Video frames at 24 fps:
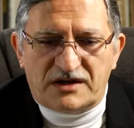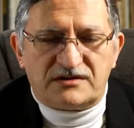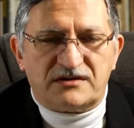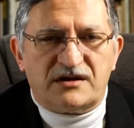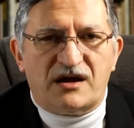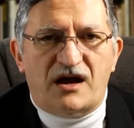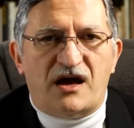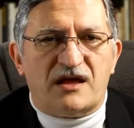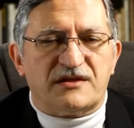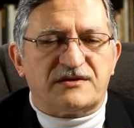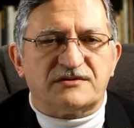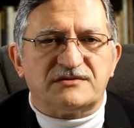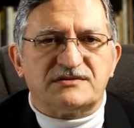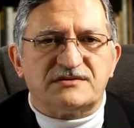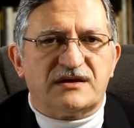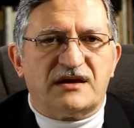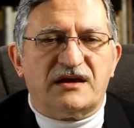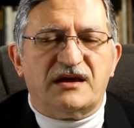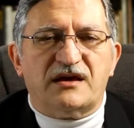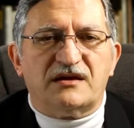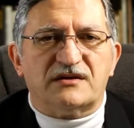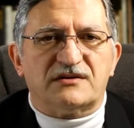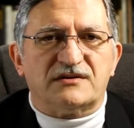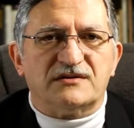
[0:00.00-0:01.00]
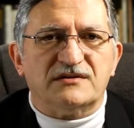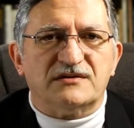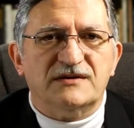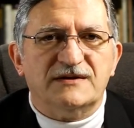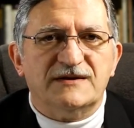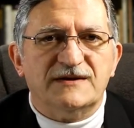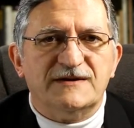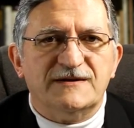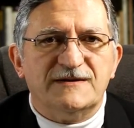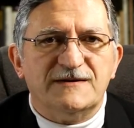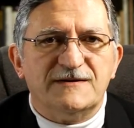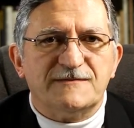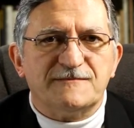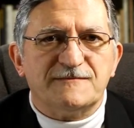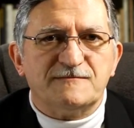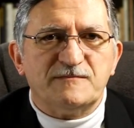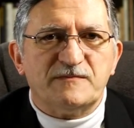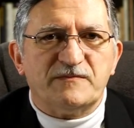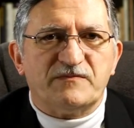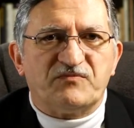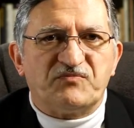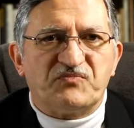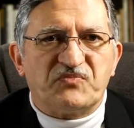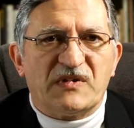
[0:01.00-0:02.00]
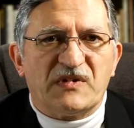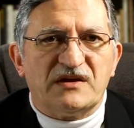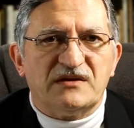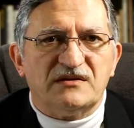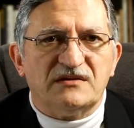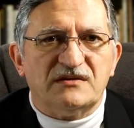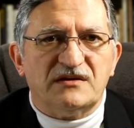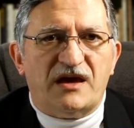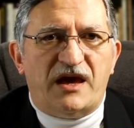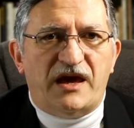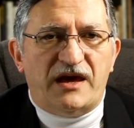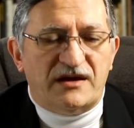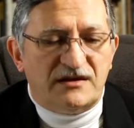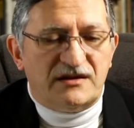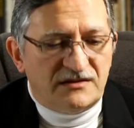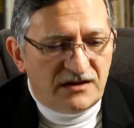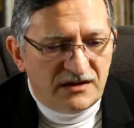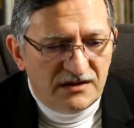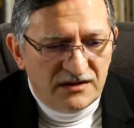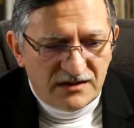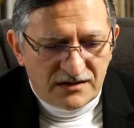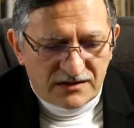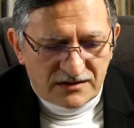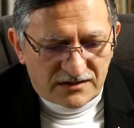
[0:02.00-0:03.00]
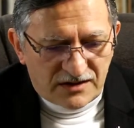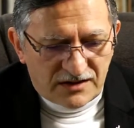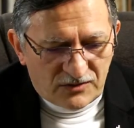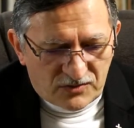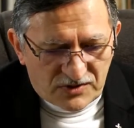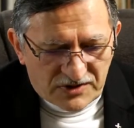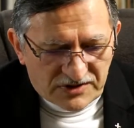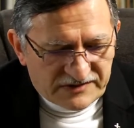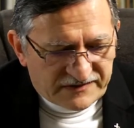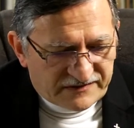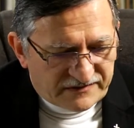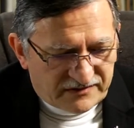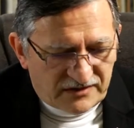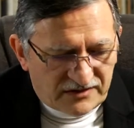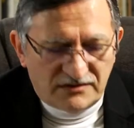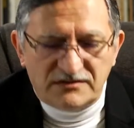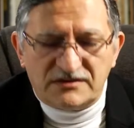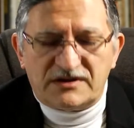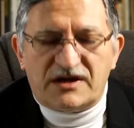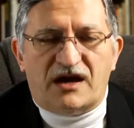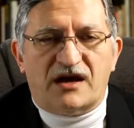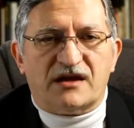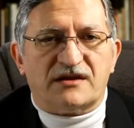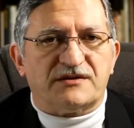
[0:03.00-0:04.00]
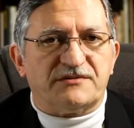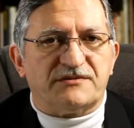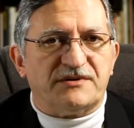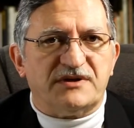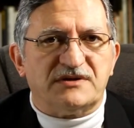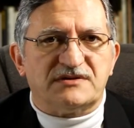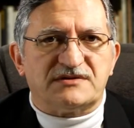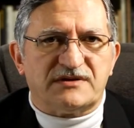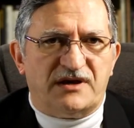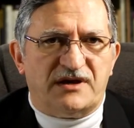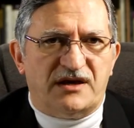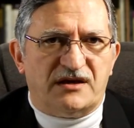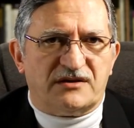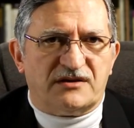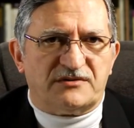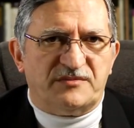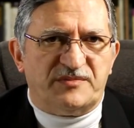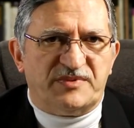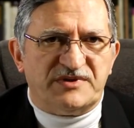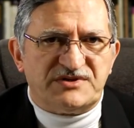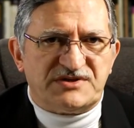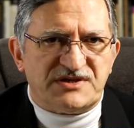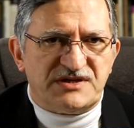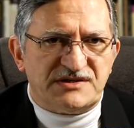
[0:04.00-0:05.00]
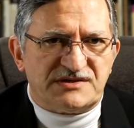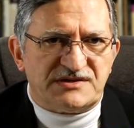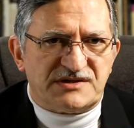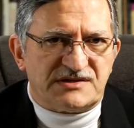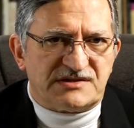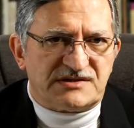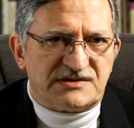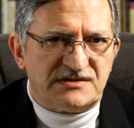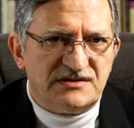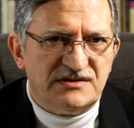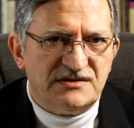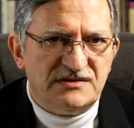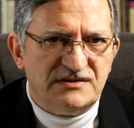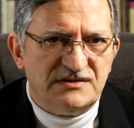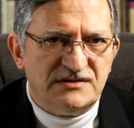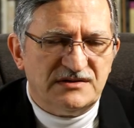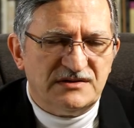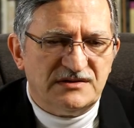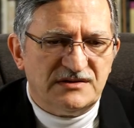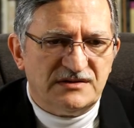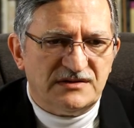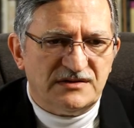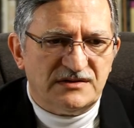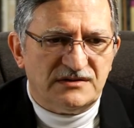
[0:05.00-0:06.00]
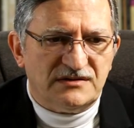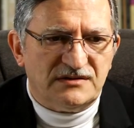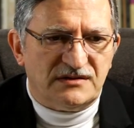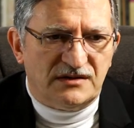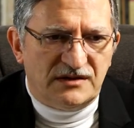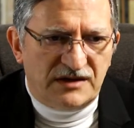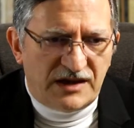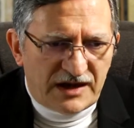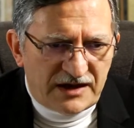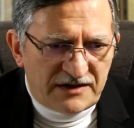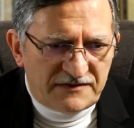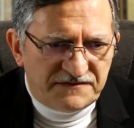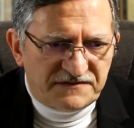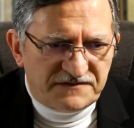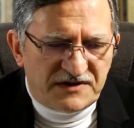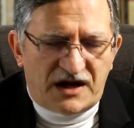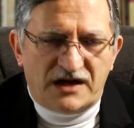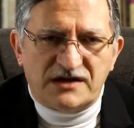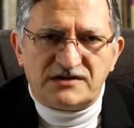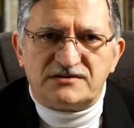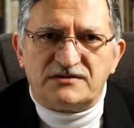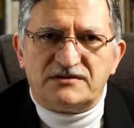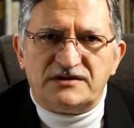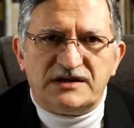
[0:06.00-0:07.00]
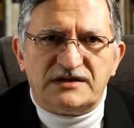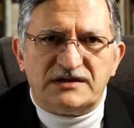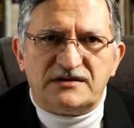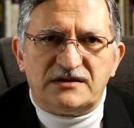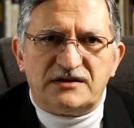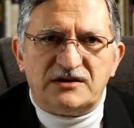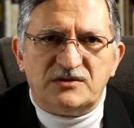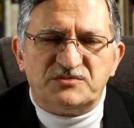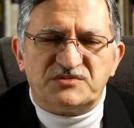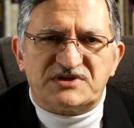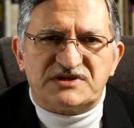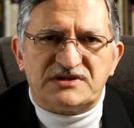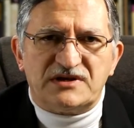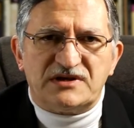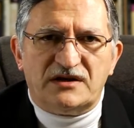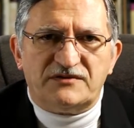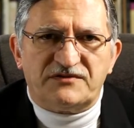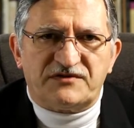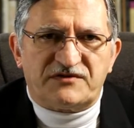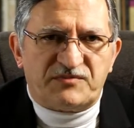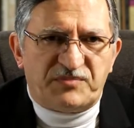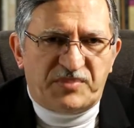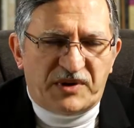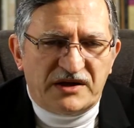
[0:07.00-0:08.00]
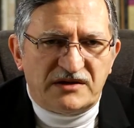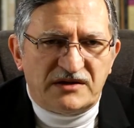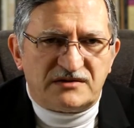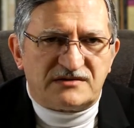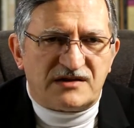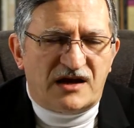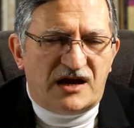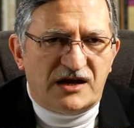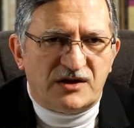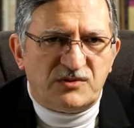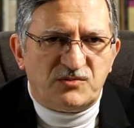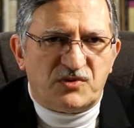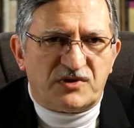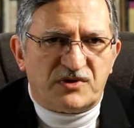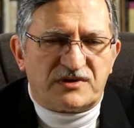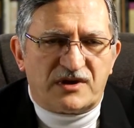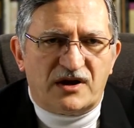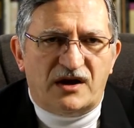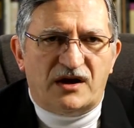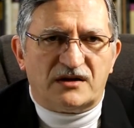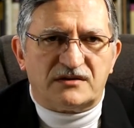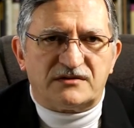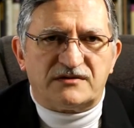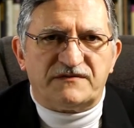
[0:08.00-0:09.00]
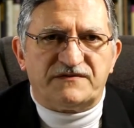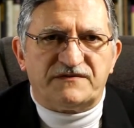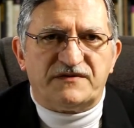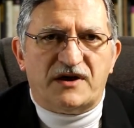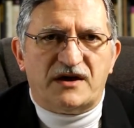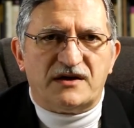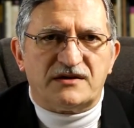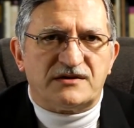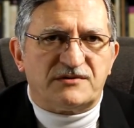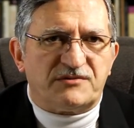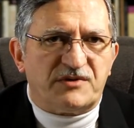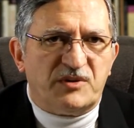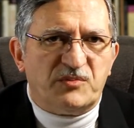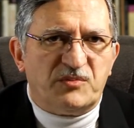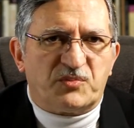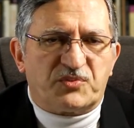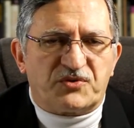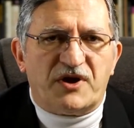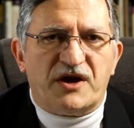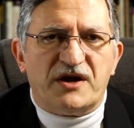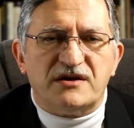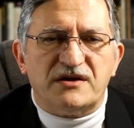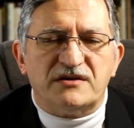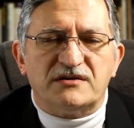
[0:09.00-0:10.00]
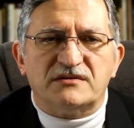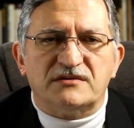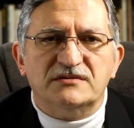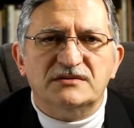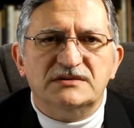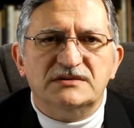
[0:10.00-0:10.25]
gathered together. And they were still gathering together, but Jesus left, isolated himself, spent time with God the Father in prayer.